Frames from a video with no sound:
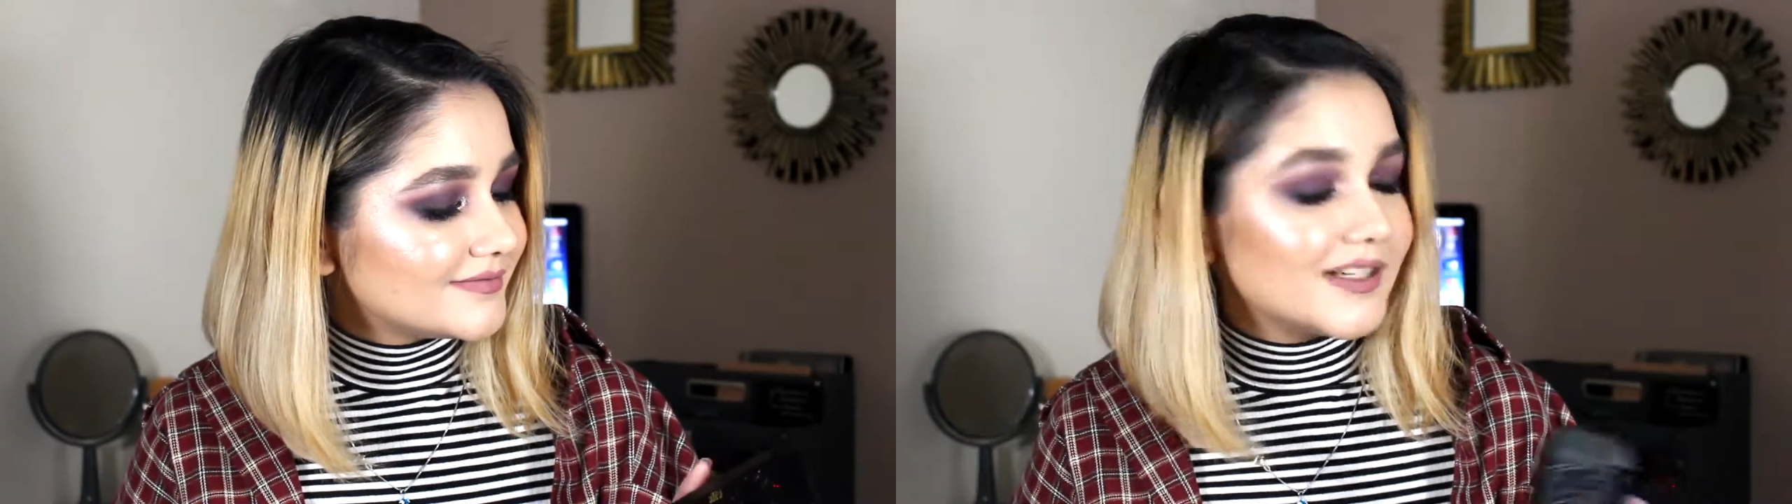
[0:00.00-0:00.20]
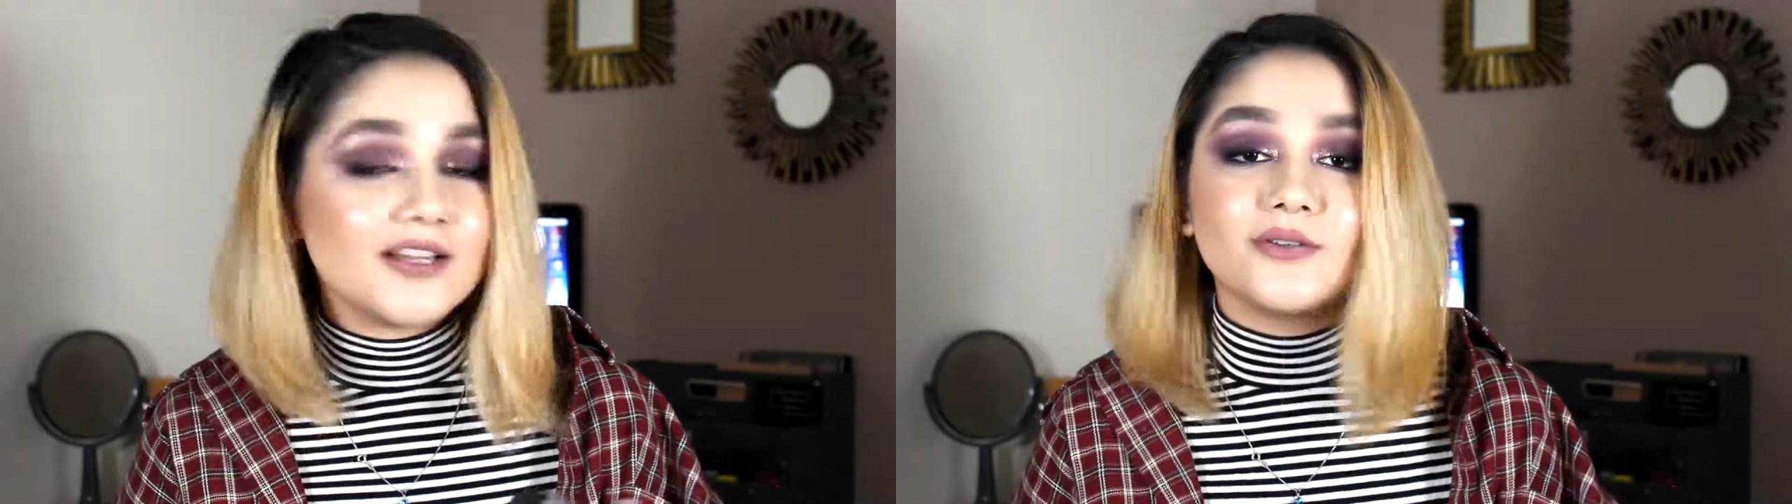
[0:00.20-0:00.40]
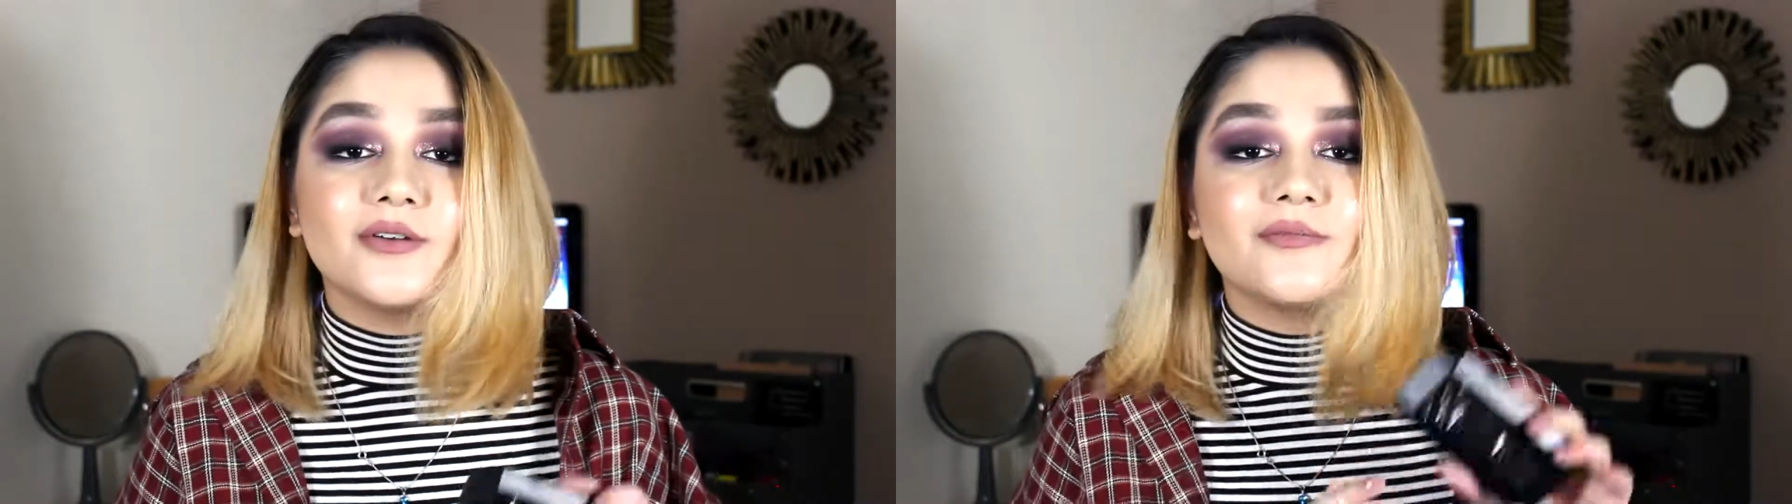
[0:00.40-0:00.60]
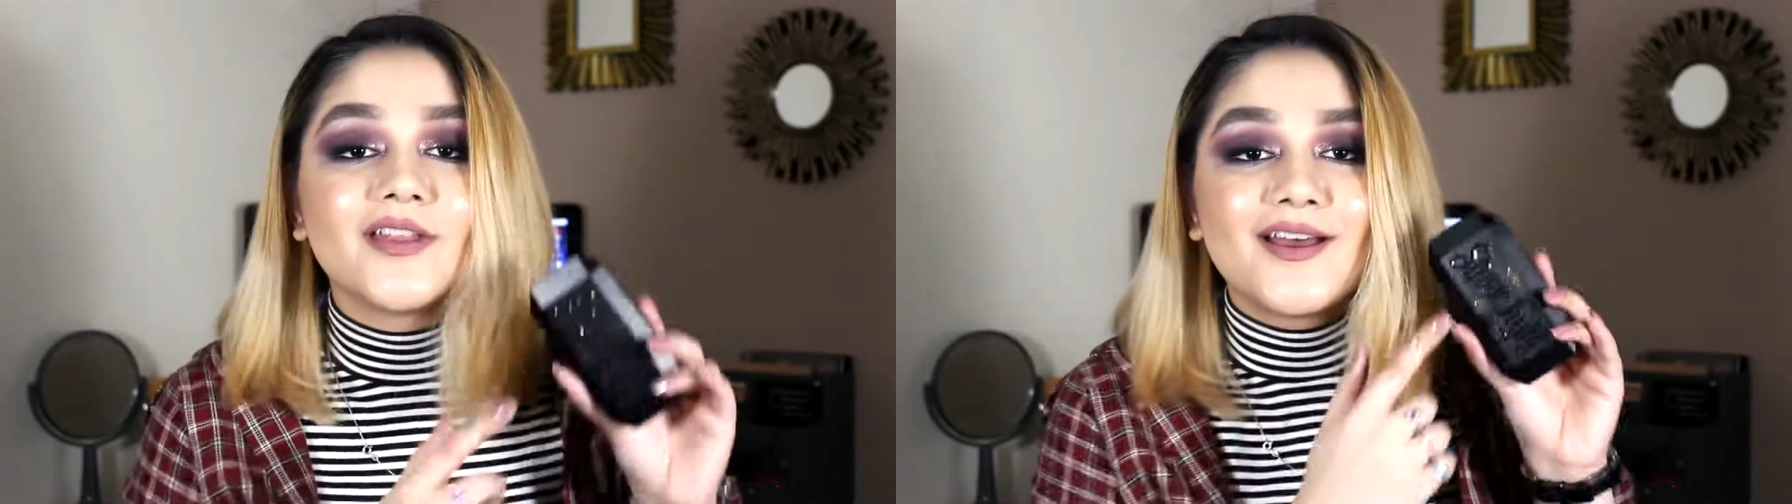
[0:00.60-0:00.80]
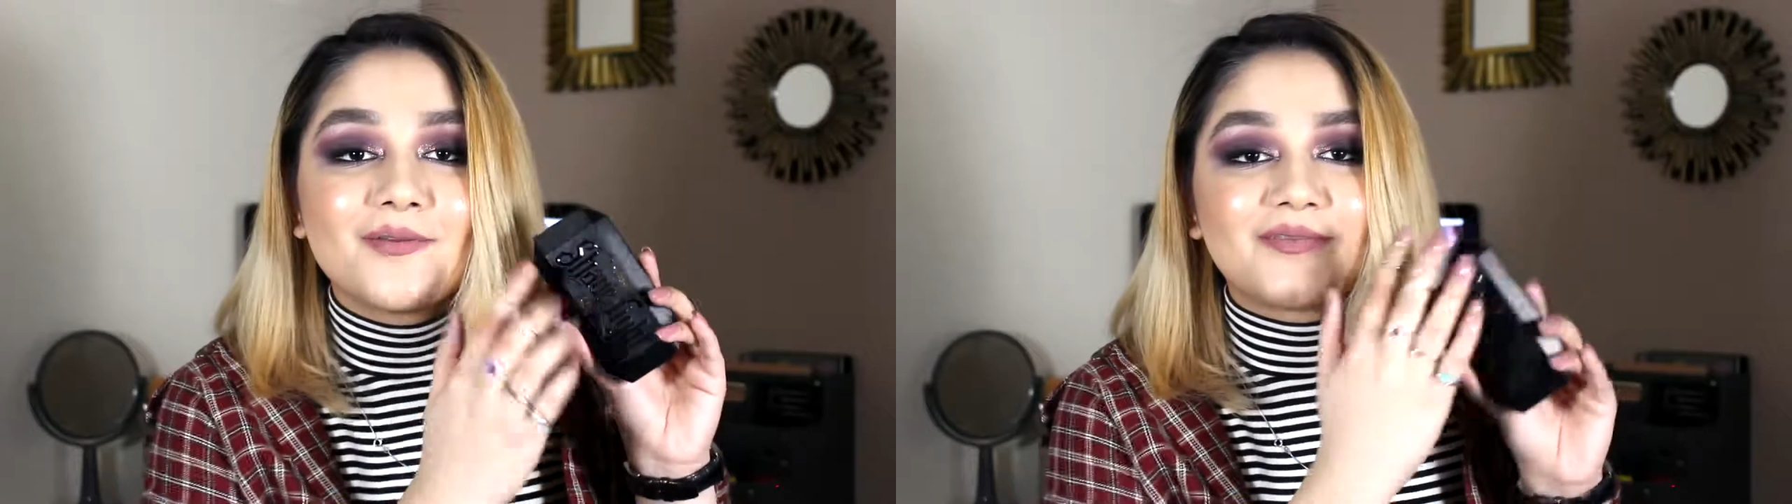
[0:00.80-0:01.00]
I don't know,
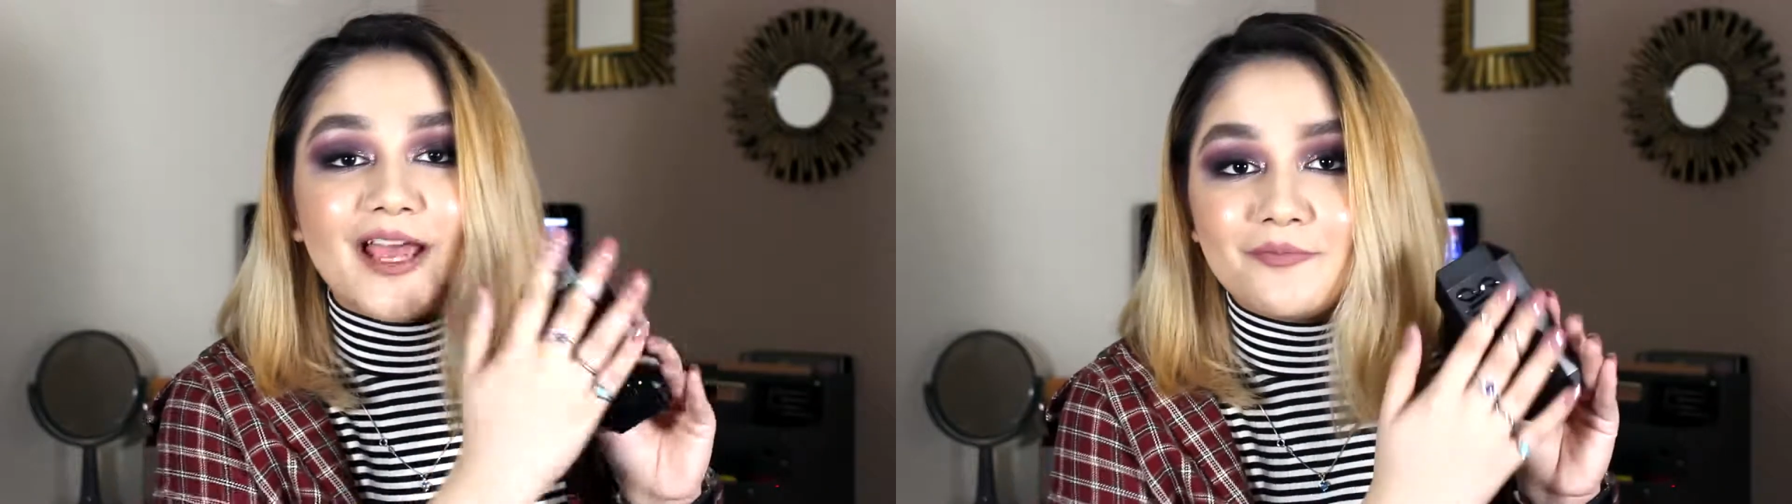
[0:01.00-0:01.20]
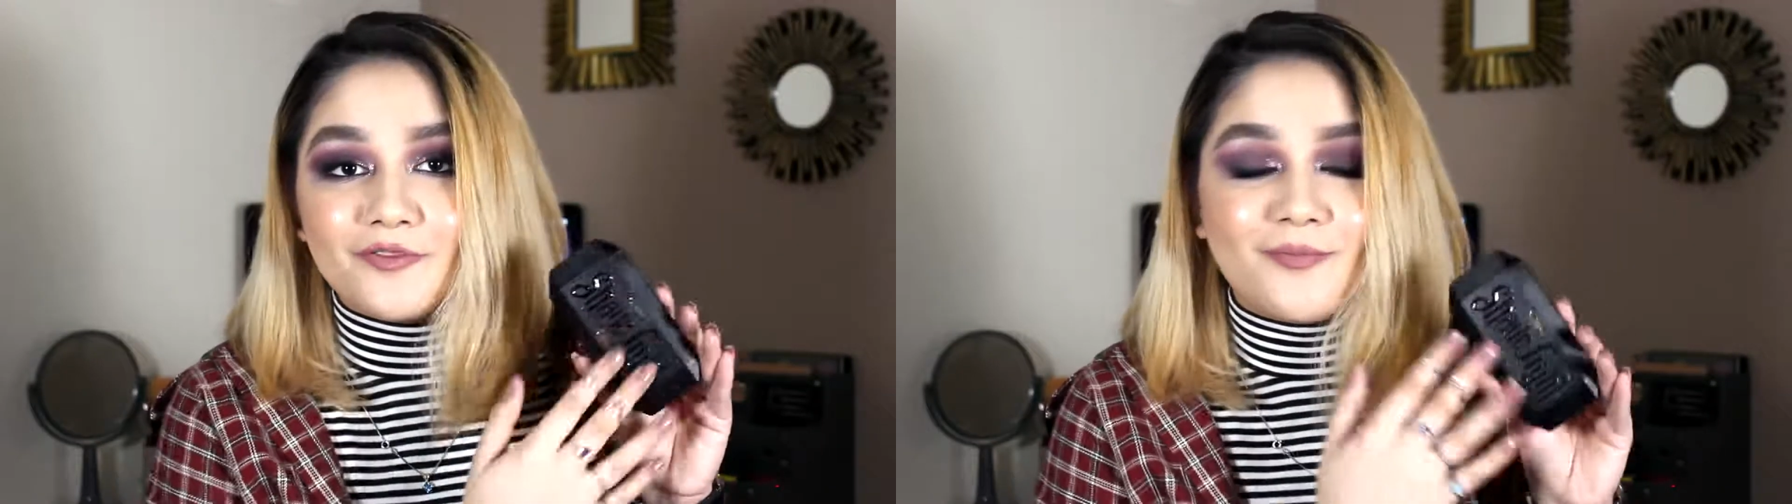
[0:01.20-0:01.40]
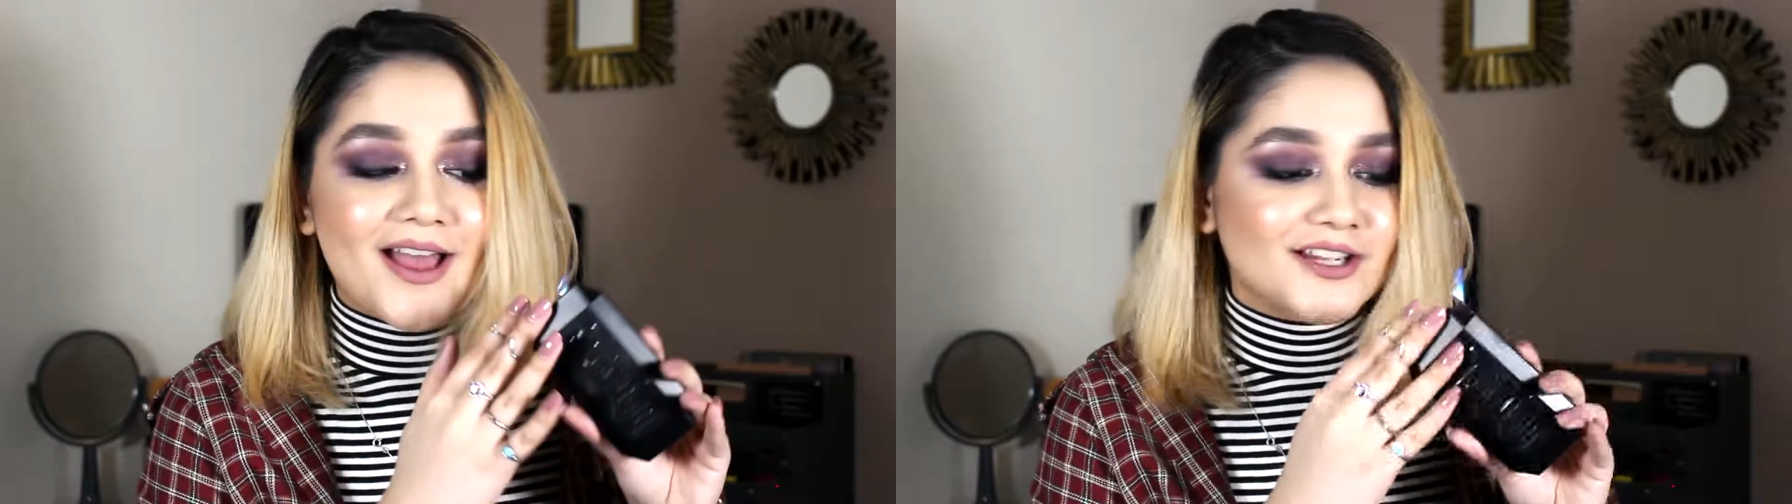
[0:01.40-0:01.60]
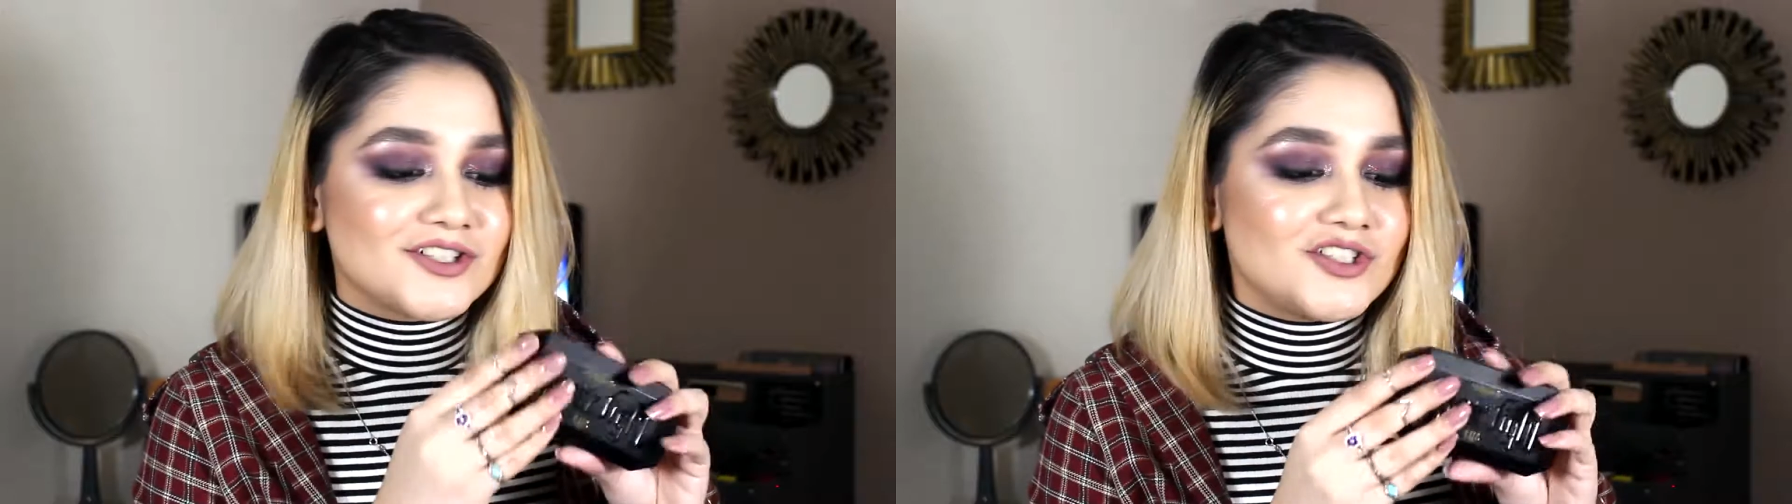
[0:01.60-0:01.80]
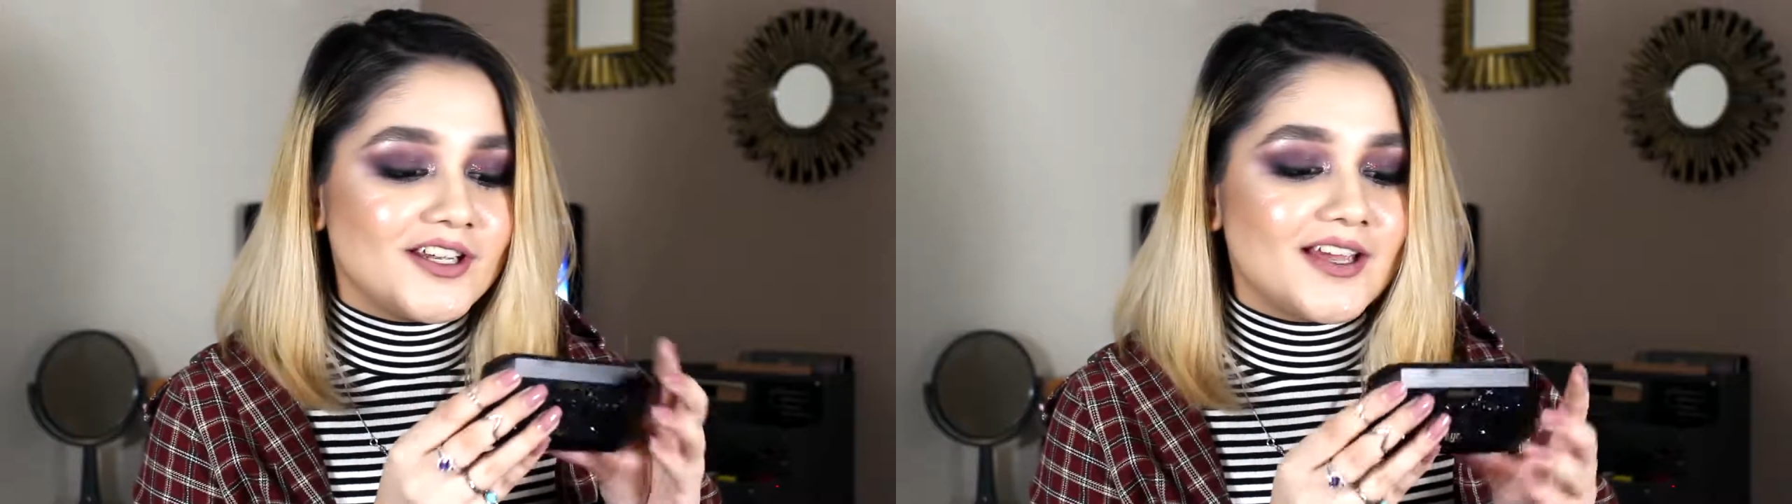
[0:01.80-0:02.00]
type of
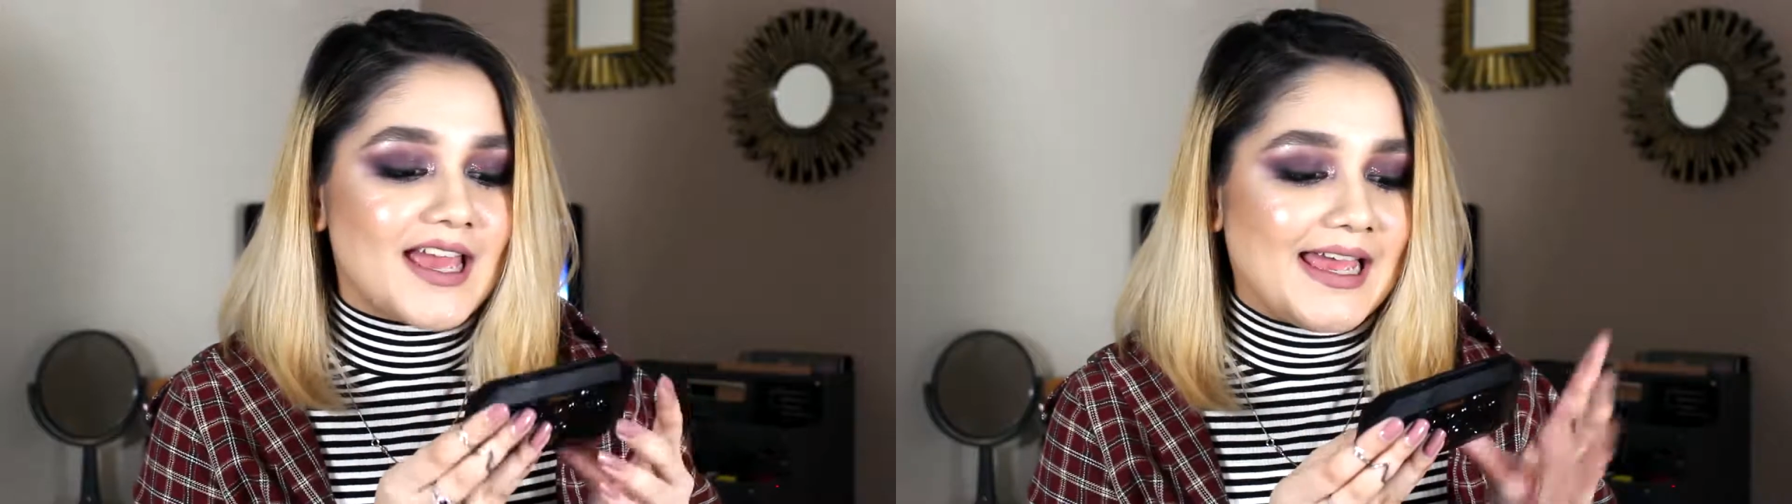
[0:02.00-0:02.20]
packaging.